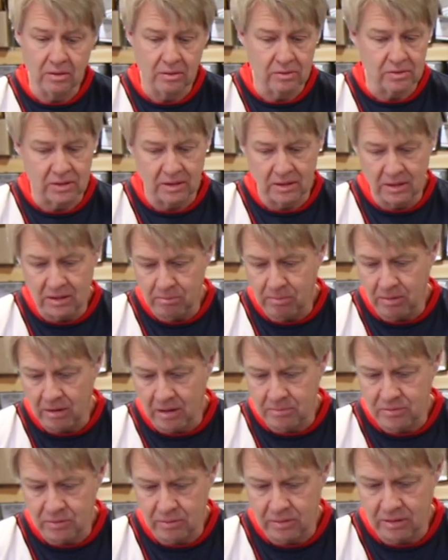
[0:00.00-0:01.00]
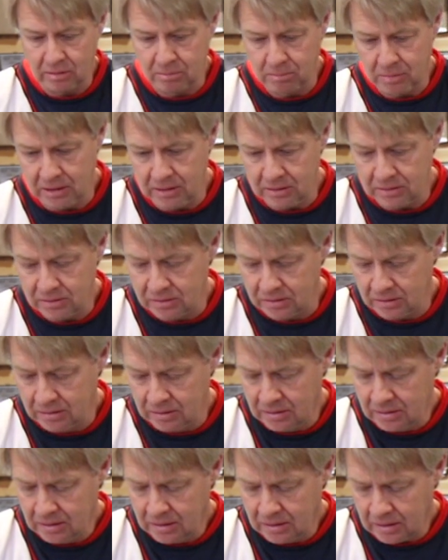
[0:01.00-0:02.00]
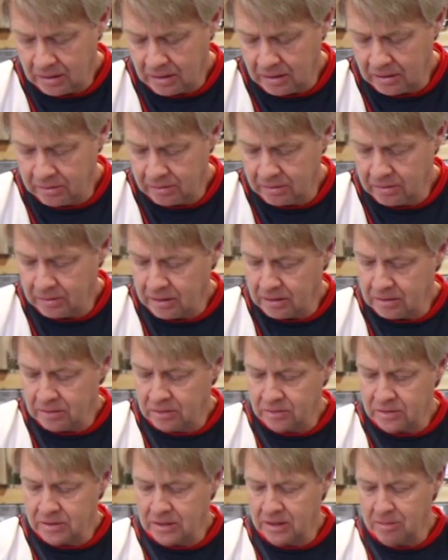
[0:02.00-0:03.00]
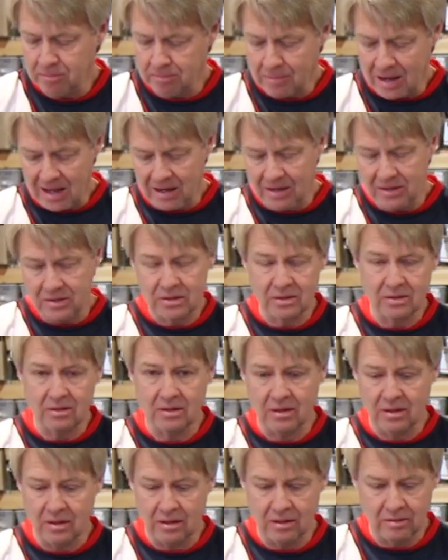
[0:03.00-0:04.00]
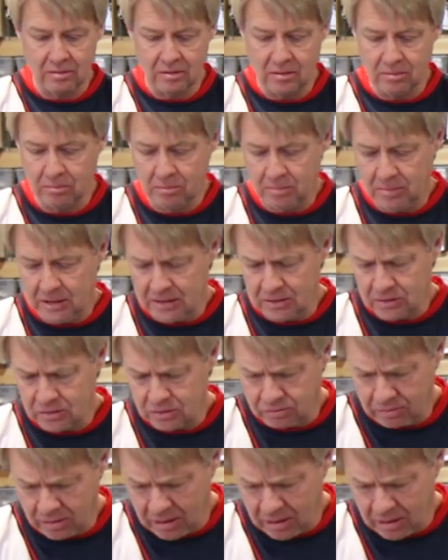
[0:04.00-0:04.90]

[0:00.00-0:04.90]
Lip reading: I don't see any problems with the impedance other than there's an imbalance. The impedance